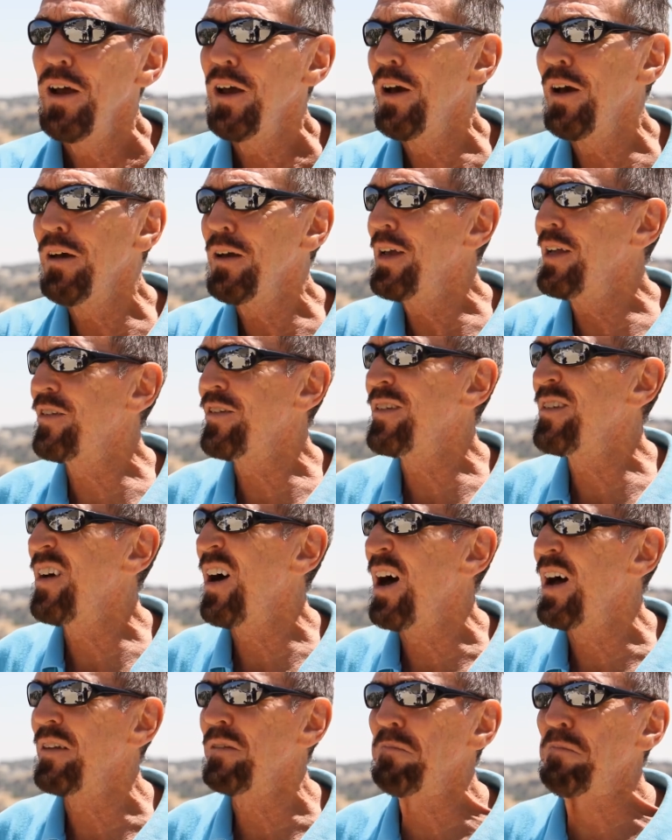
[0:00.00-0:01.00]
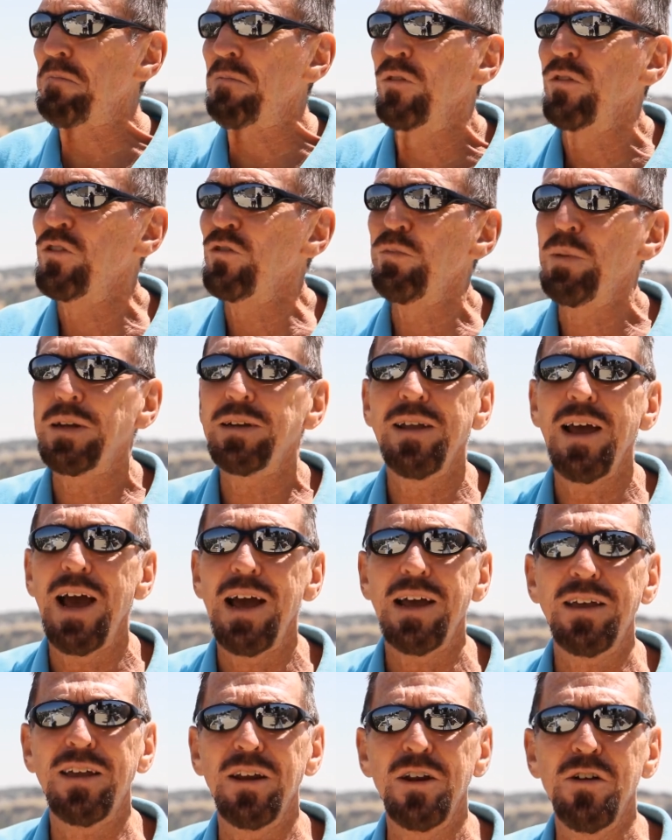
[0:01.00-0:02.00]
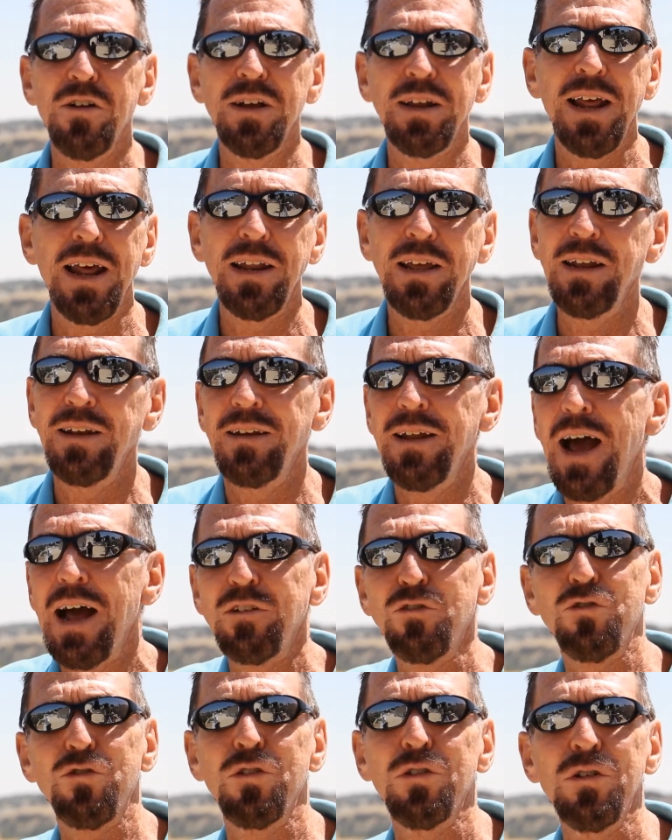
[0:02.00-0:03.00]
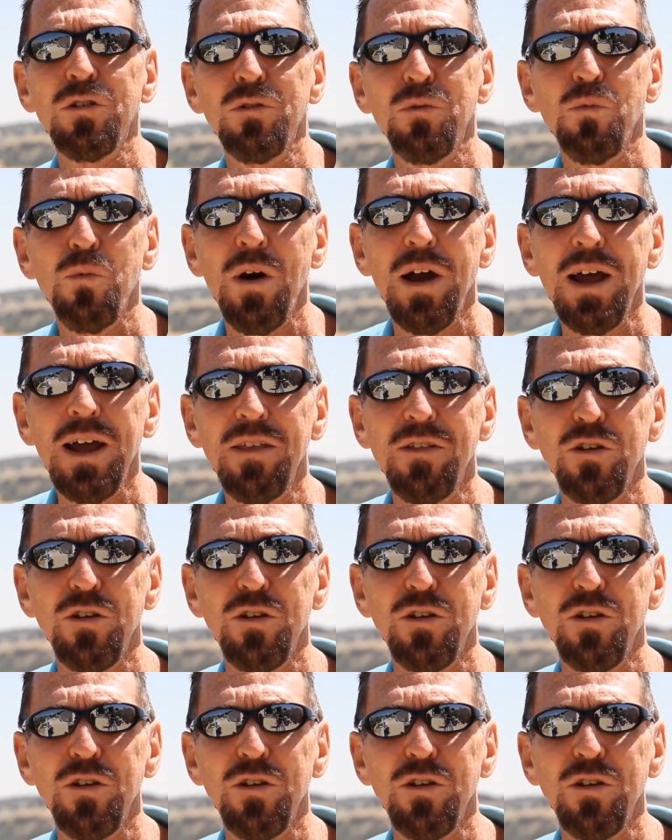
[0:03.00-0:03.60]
It's not spectacular in any natural way.